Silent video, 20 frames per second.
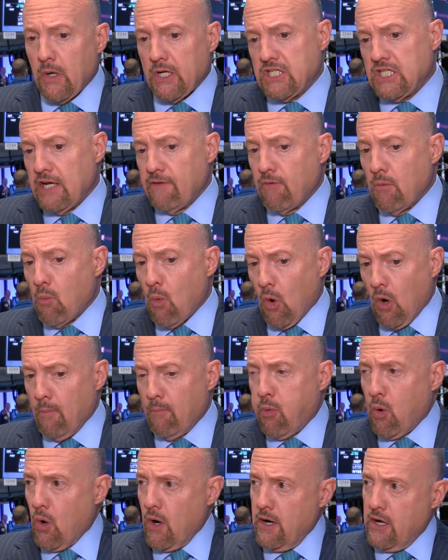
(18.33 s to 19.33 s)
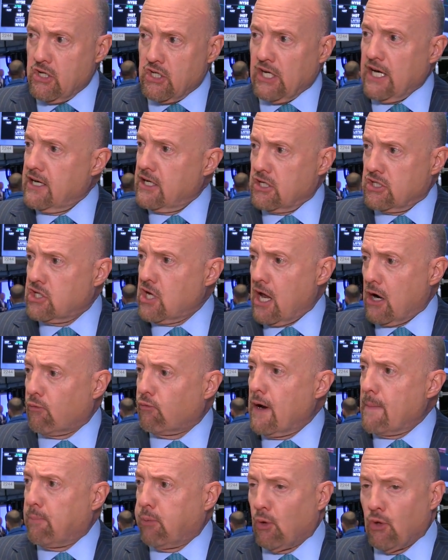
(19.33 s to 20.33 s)
what's even more important is that it's not a
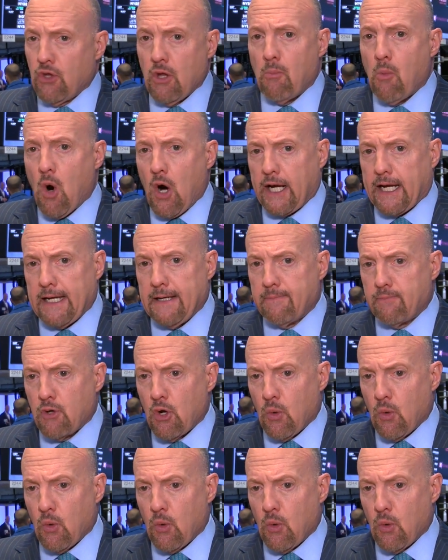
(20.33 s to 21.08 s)
ripple in the market.